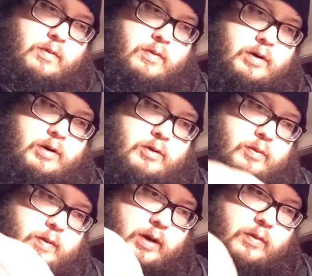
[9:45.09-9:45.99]
What we want to do
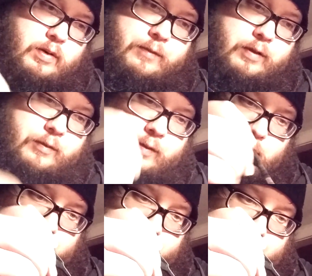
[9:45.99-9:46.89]
is we kind of want to fluff it
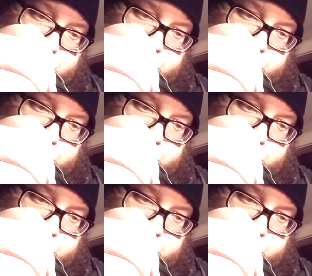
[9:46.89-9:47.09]
up